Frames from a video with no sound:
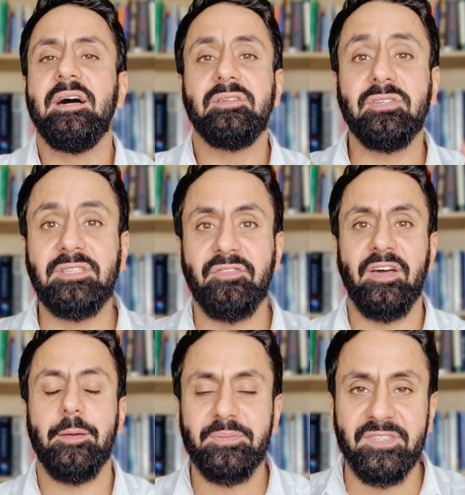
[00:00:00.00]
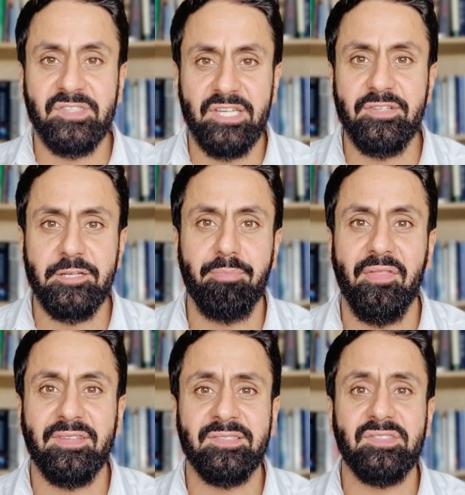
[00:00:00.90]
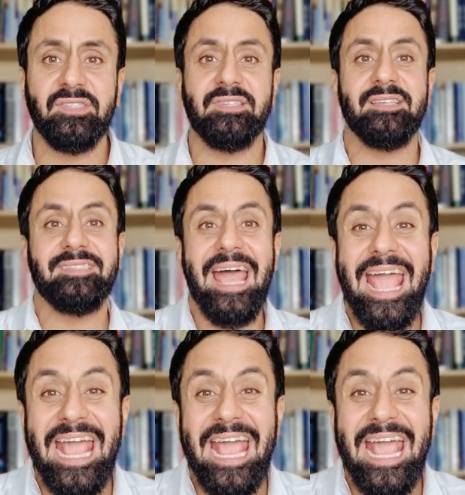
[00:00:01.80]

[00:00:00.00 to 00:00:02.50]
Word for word: to develop sincerity, brothers and sisters,